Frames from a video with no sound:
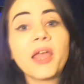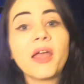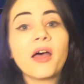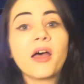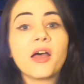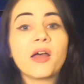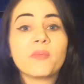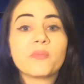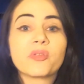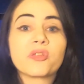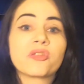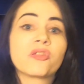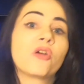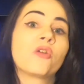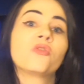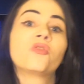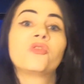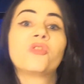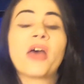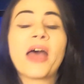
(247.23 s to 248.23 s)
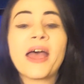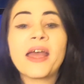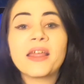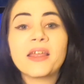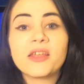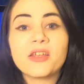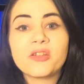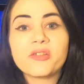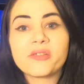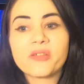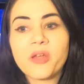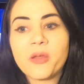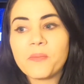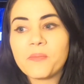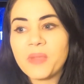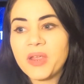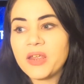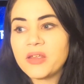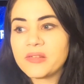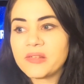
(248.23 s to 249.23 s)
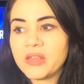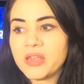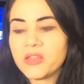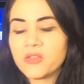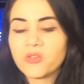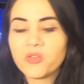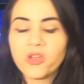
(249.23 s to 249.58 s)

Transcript: Um, so that is amazing.